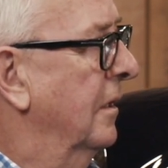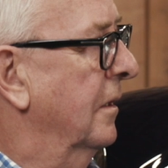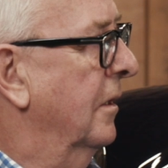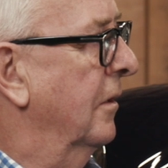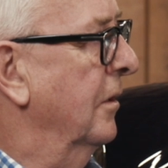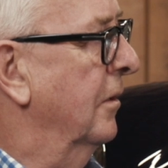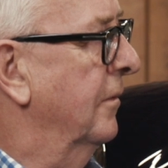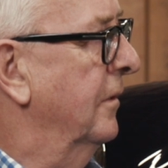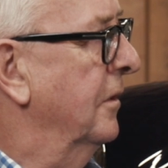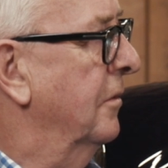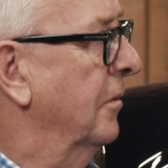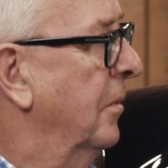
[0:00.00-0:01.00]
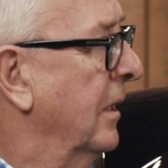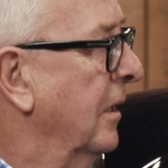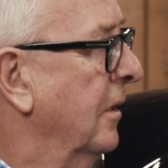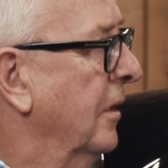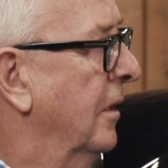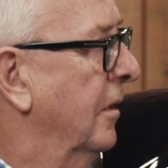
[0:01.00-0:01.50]
going off into a bigger
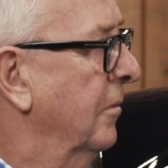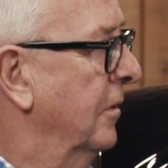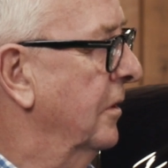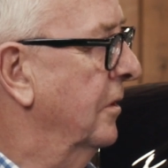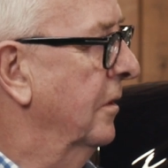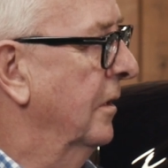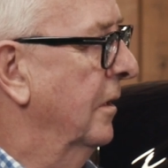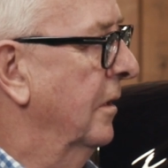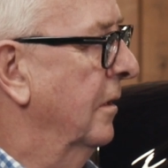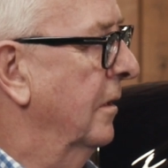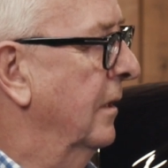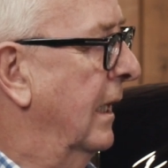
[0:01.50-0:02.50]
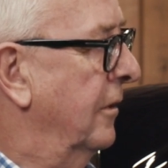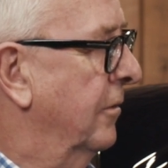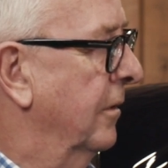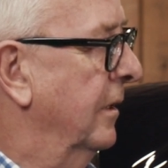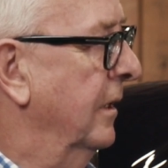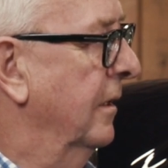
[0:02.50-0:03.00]
car, which
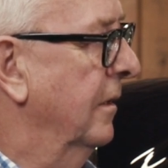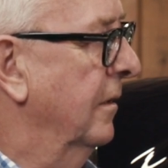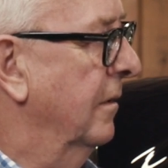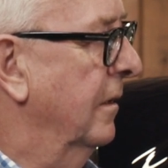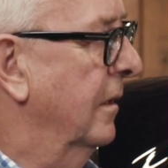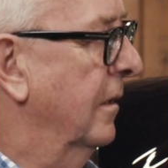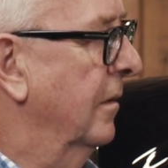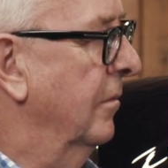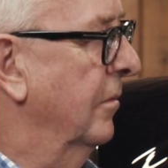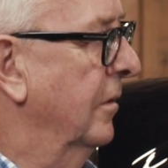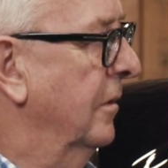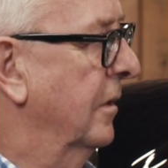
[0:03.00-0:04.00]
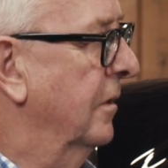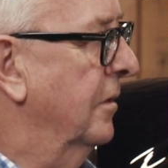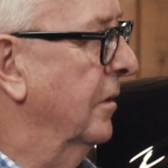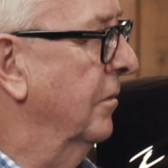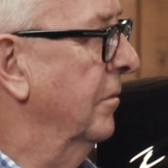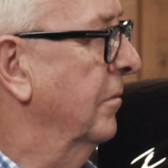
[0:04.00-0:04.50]
naturally would
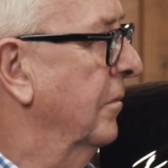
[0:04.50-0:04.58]
suit